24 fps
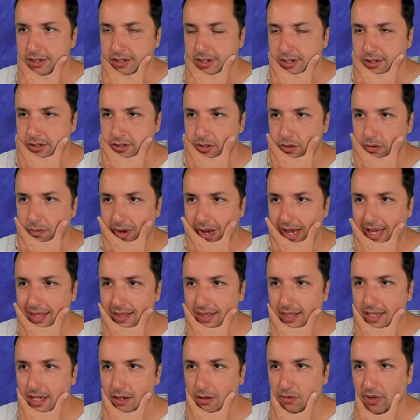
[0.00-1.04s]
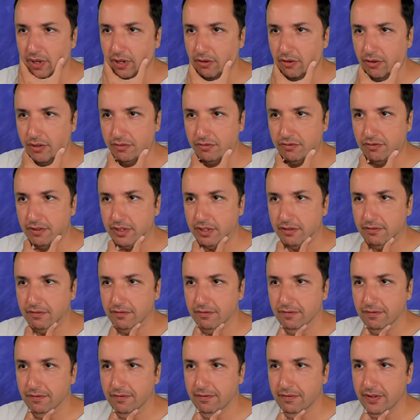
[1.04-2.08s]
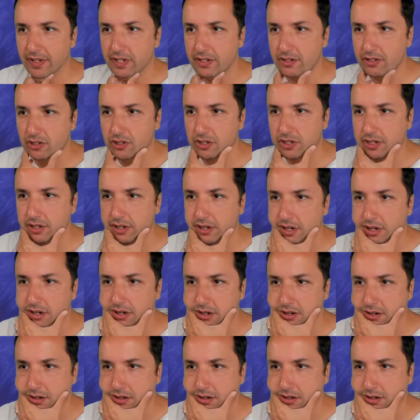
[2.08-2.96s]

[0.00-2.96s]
So, I think we're going for the finish here.